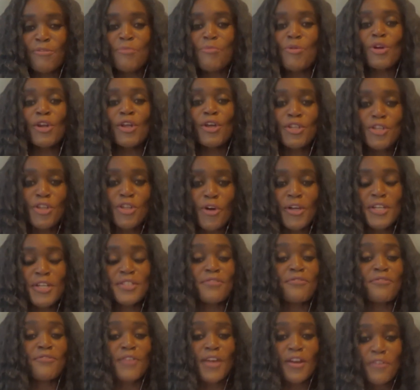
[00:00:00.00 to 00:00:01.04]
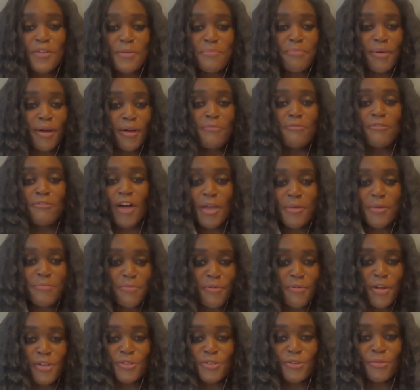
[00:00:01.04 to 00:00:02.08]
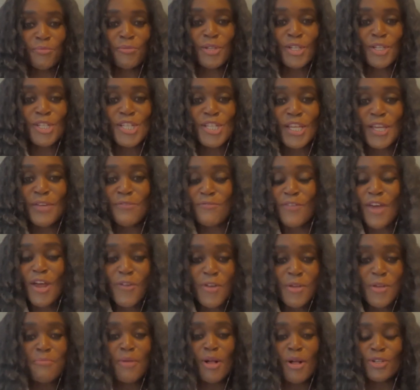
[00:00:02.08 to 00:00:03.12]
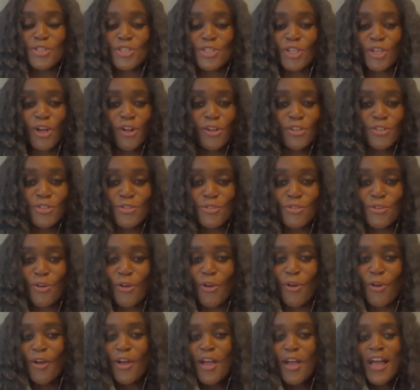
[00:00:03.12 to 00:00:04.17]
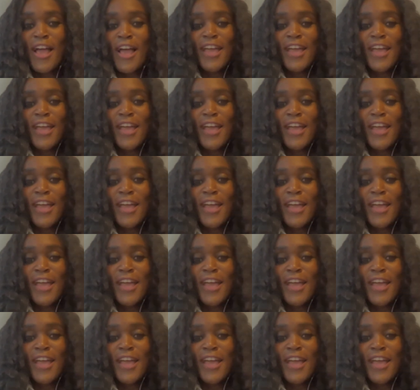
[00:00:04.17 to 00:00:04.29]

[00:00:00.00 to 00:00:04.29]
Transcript: From what I know, it's a very vibrant community, very multicultural.